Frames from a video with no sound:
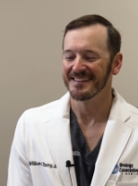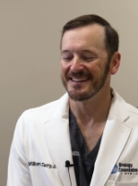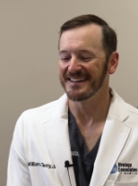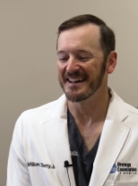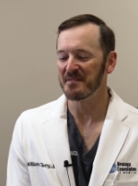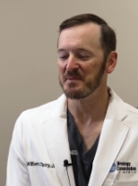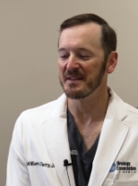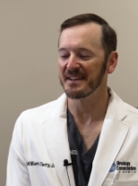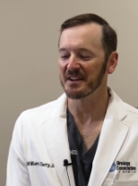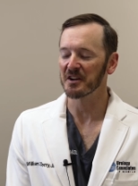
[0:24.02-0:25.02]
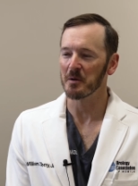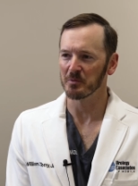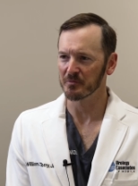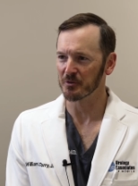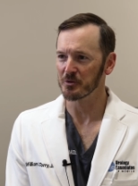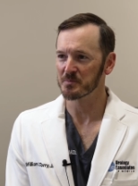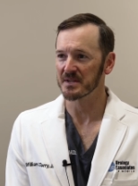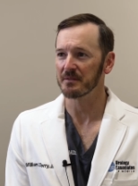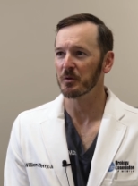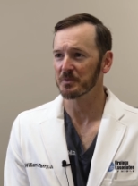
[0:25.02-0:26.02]
I've been in a couple of groups,
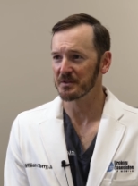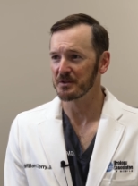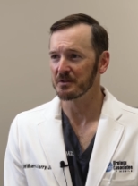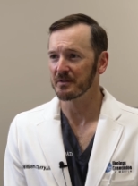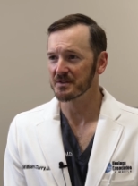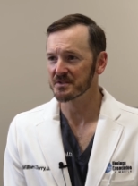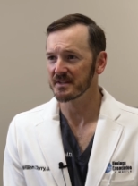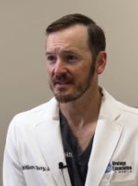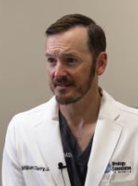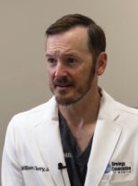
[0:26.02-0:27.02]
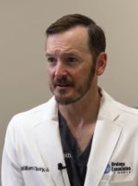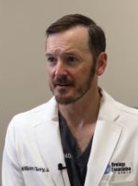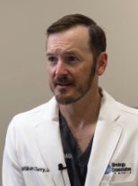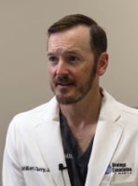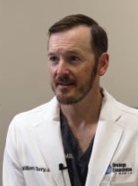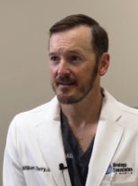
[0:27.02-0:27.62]
and I've worked at the university here.